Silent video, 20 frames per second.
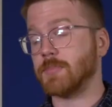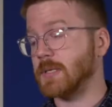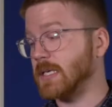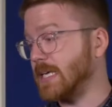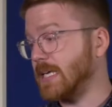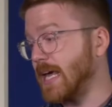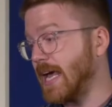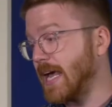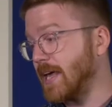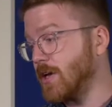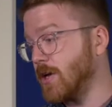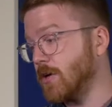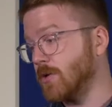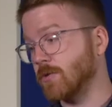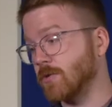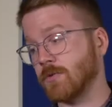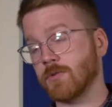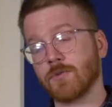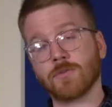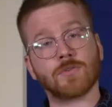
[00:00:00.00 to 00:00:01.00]
piano,
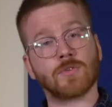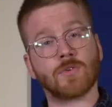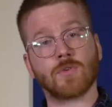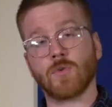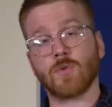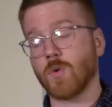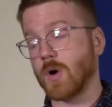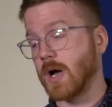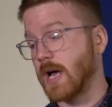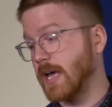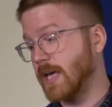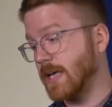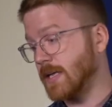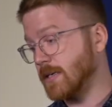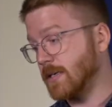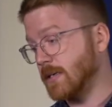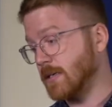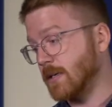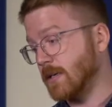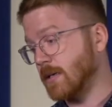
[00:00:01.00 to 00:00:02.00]
so quiet.
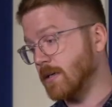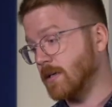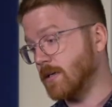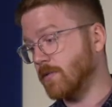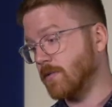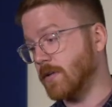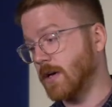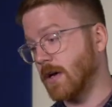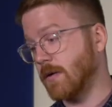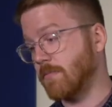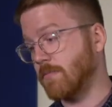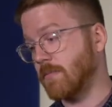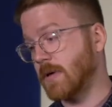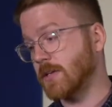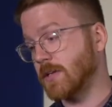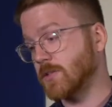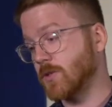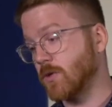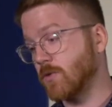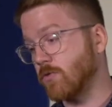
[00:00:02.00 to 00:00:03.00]
You've got
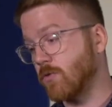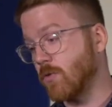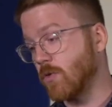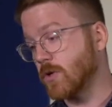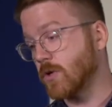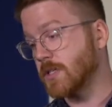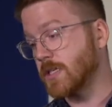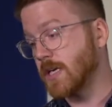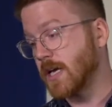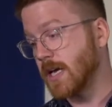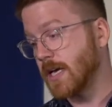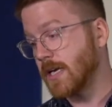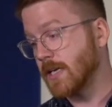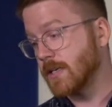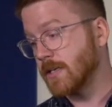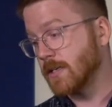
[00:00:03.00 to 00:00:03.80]
mezzo forte,